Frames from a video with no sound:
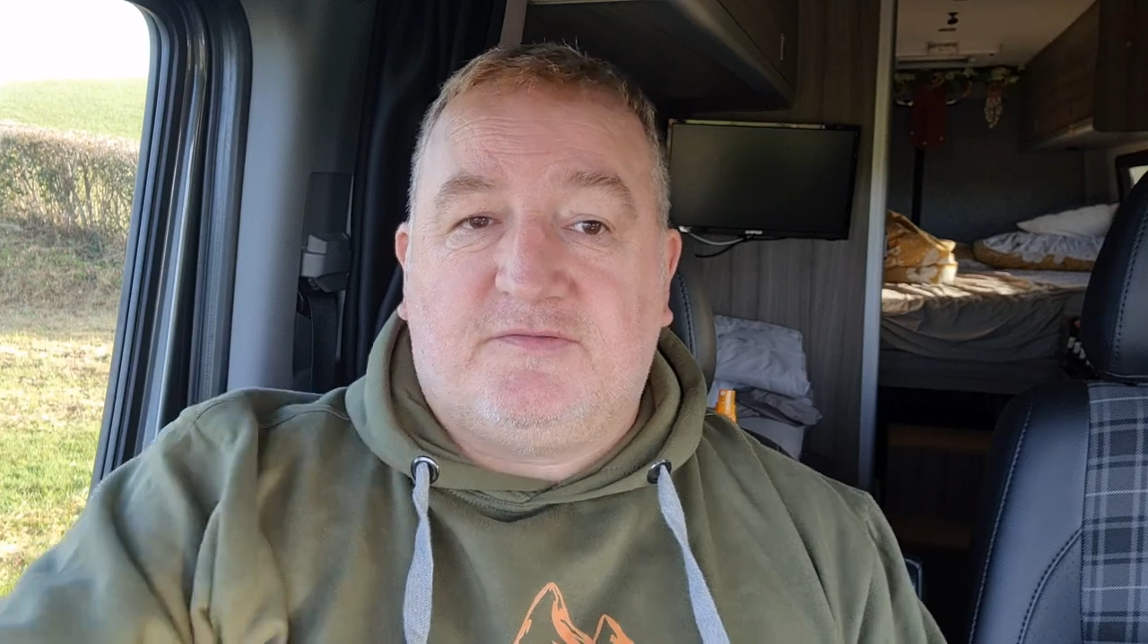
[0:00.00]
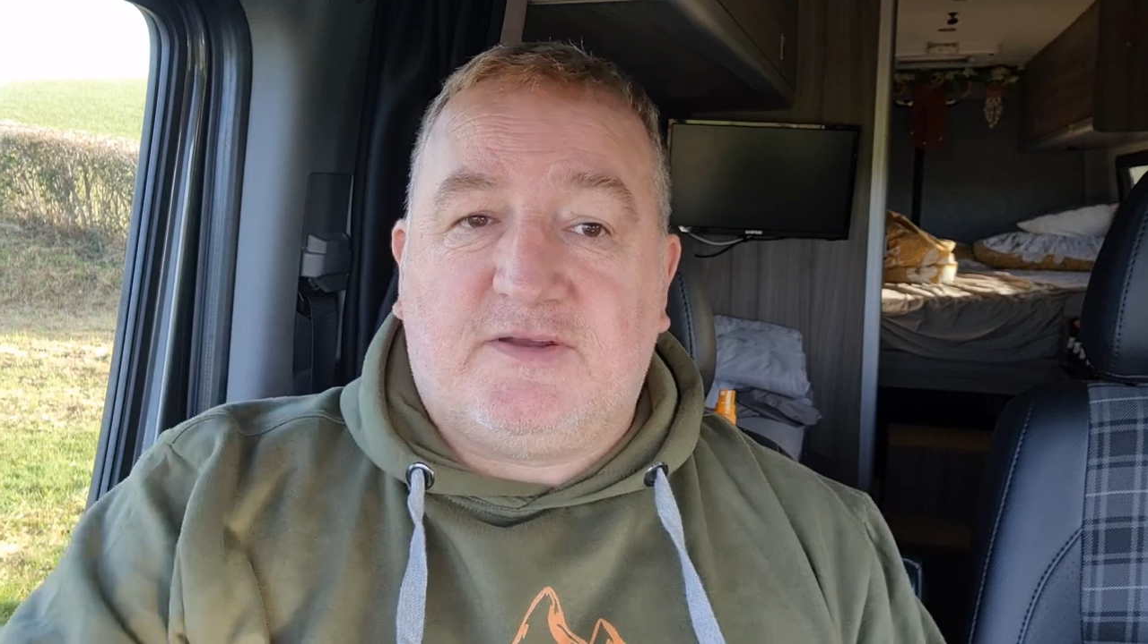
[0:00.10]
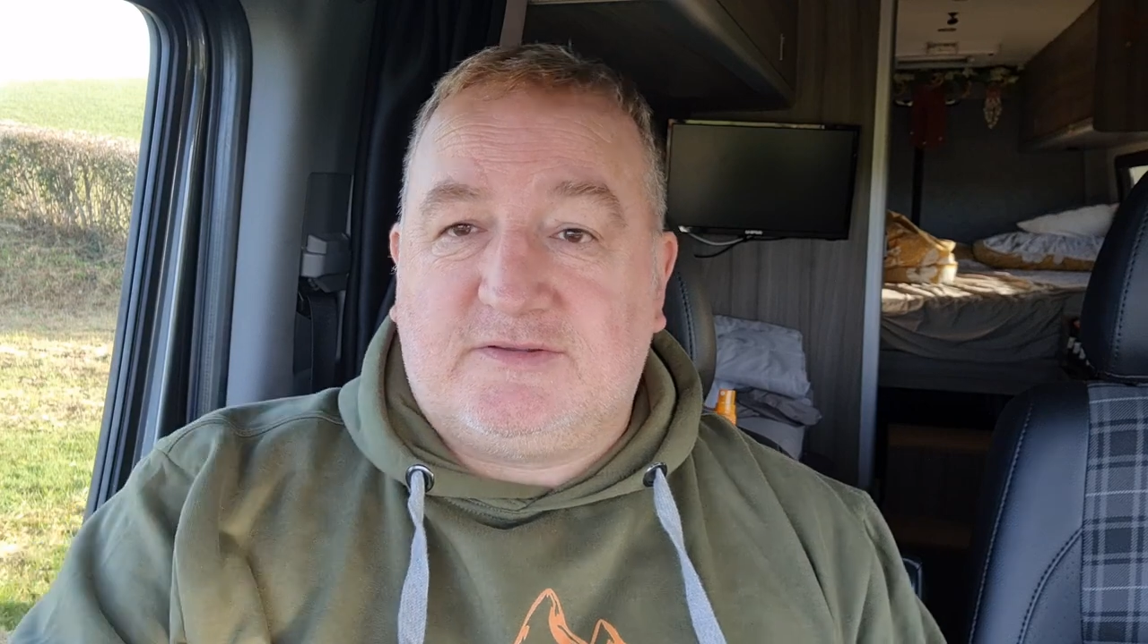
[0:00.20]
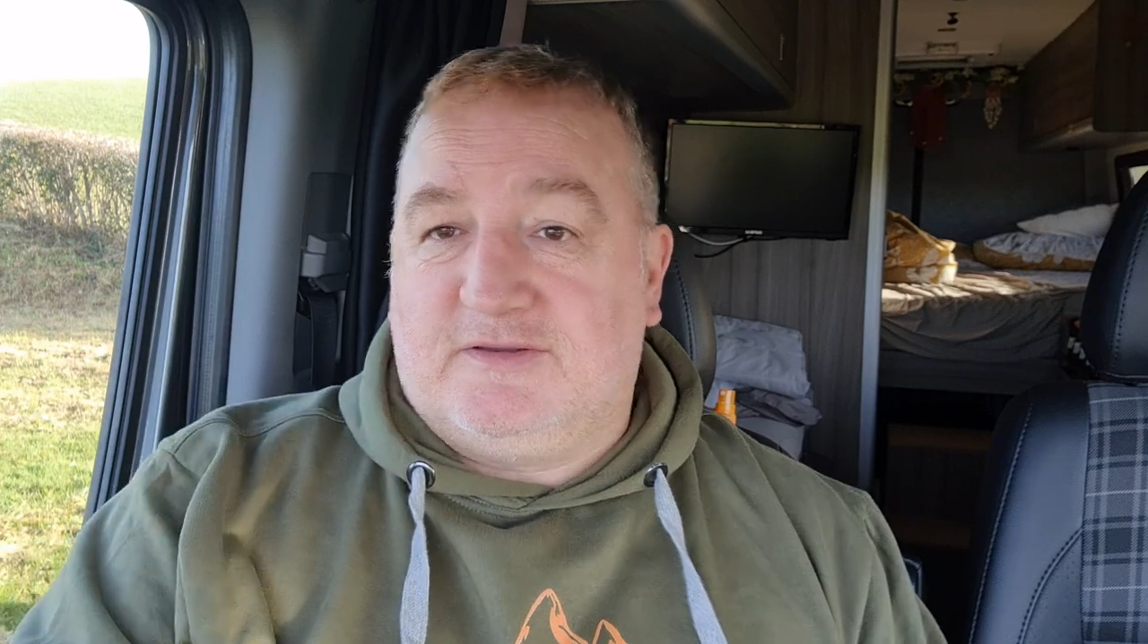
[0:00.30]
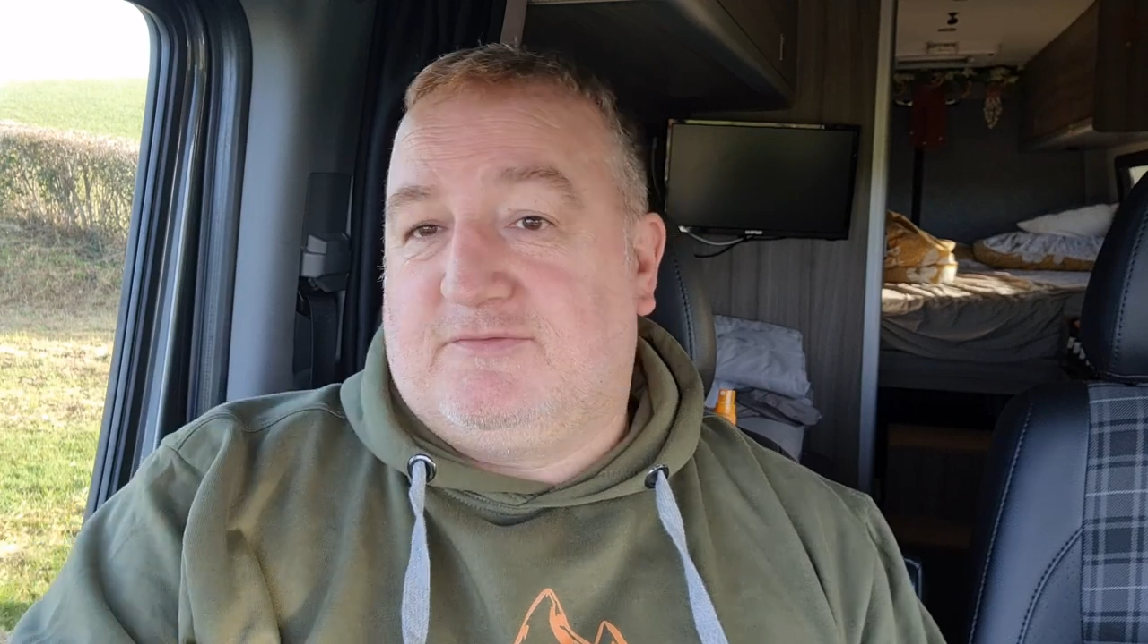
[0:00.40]
the
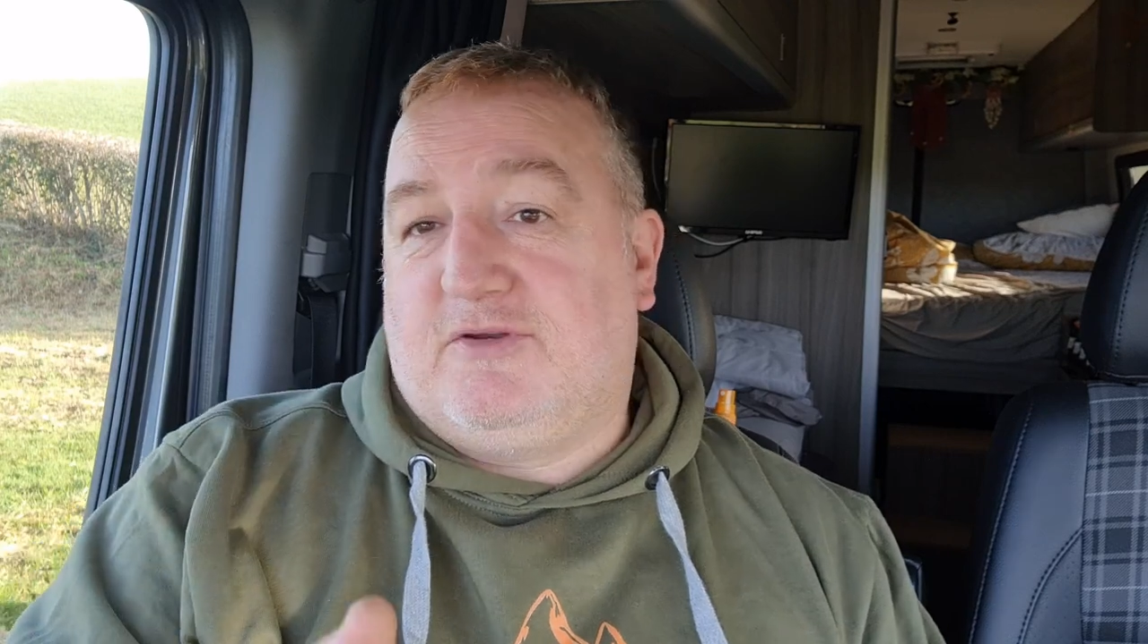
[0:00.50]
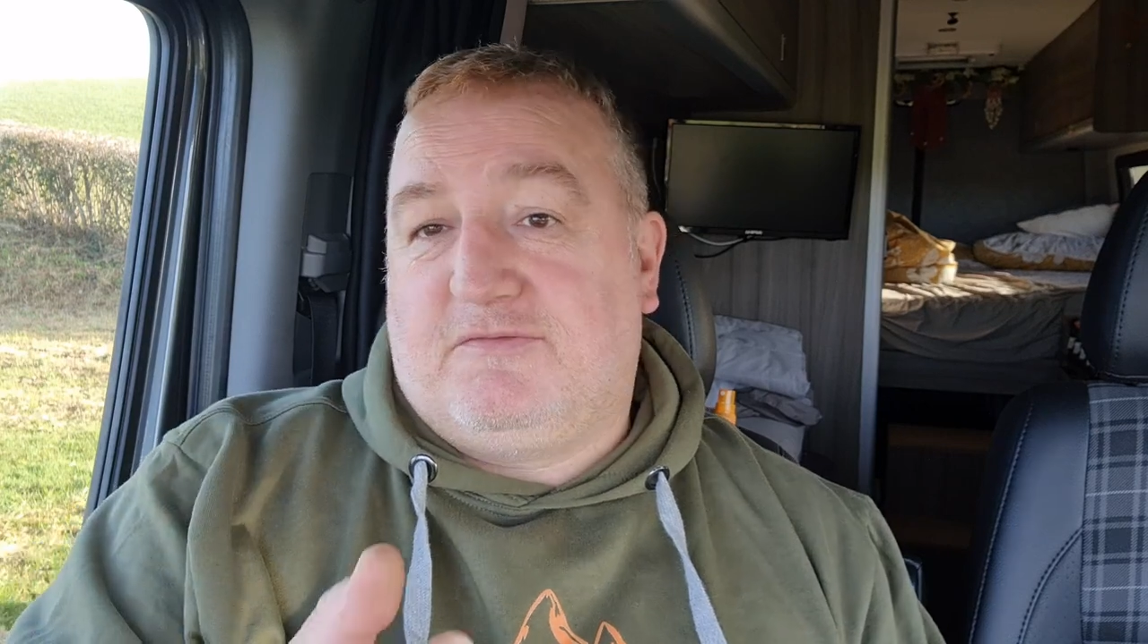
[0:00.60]
fact that I've got a